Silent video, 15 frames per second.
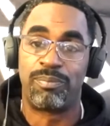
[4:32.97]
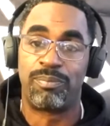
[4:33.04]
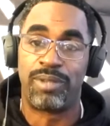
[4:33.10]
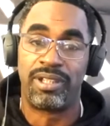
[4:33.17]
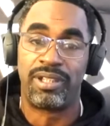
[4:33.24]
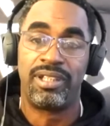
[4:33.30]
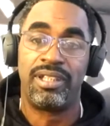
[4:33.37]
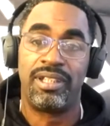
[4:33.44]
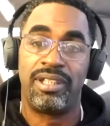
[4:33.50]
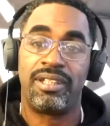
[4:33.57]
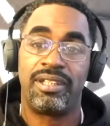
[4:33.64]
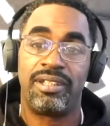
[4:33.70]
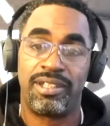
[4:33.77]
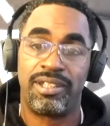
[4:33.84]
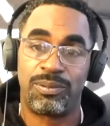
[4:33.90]
But
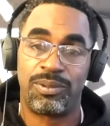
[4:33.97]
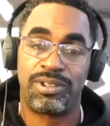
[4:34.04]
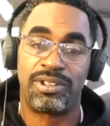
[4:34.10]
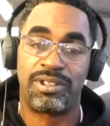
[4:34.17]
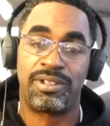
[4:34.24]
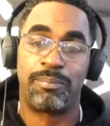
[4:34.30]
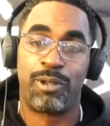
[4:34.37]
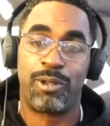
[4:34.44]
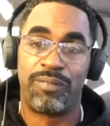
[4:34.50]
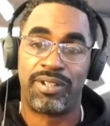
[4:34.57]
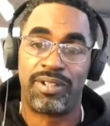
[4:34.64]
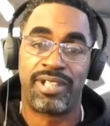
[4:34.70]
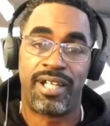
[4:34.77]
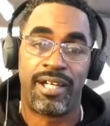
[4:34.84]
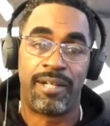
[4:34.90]
this was the
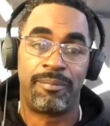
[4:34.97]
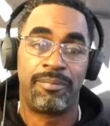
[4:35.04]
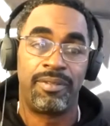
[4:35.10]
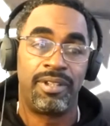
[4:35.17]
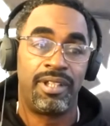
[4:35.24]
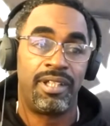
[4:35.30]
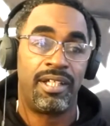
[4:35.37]
perfect time.